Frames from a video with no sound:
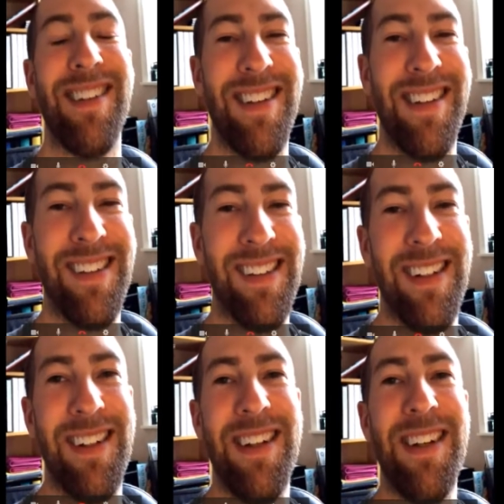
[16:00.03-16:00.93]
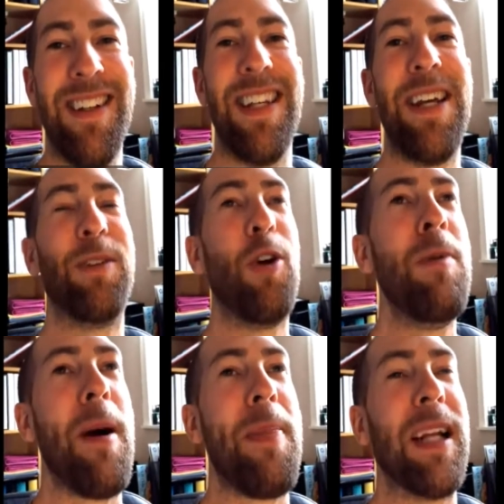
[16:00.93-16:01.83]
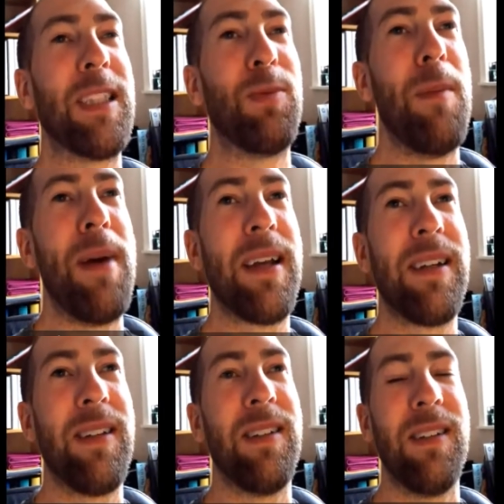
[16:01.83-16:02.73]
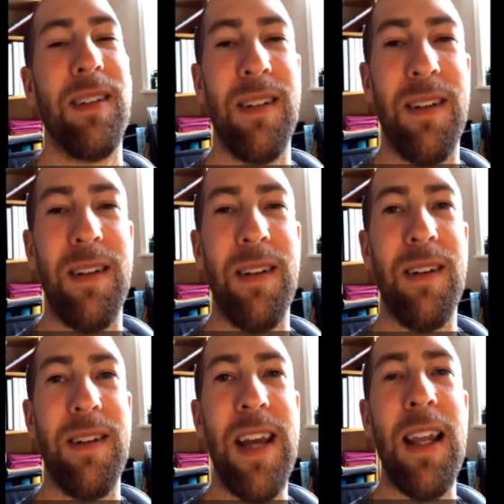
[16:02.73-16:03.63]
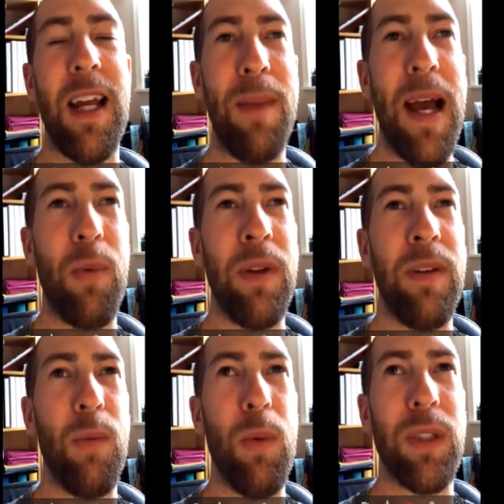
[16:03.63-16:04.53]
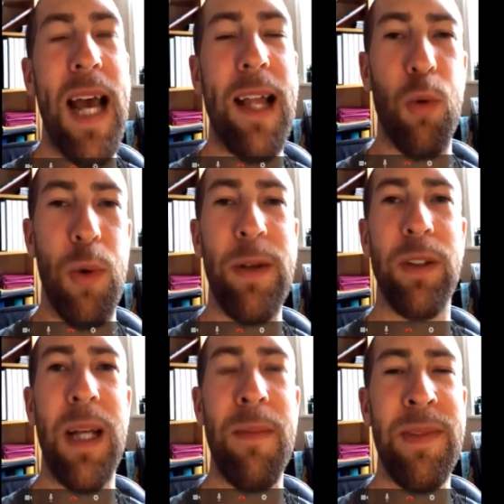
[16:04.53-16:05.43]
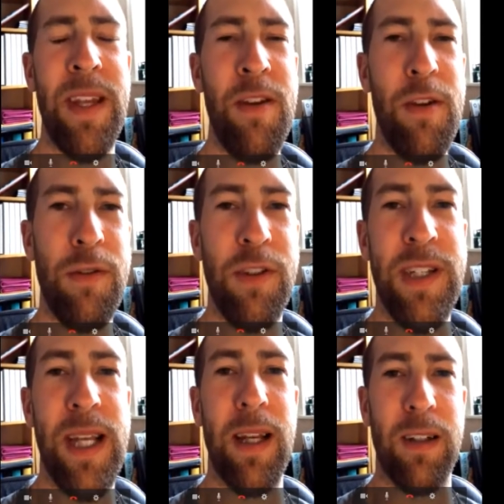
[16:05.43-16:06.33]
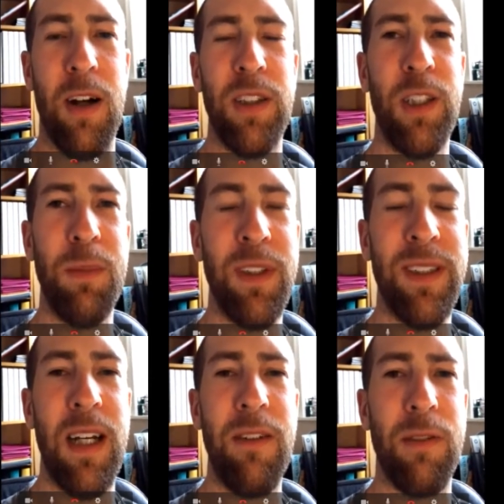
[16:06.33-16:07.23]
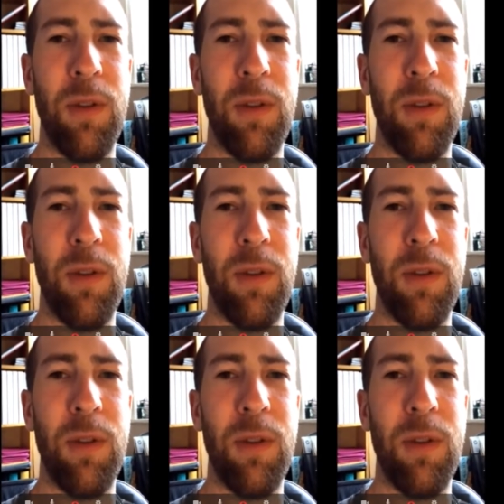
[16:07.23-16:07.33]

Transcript: TV, and I made about a couple $1,000 with that. So. Yeah, like back when it was Halloween or something, didn't you used to sell like costumes and stuff?